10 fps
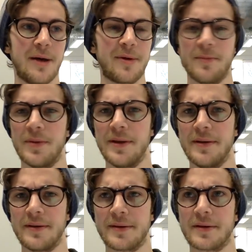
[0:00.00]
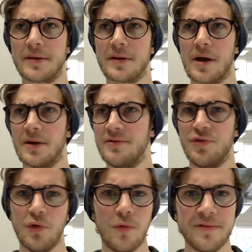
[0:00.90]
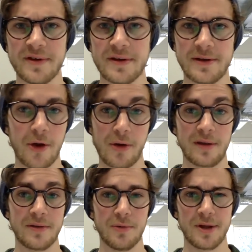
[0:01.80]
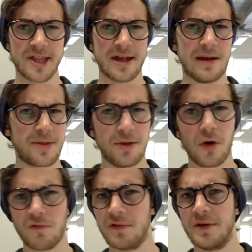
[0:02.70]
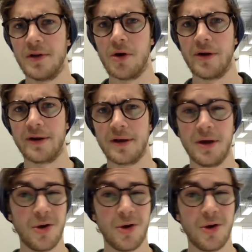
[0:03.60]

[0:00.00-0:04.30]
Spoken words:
it can be kind of daunting going into exams, not really knowing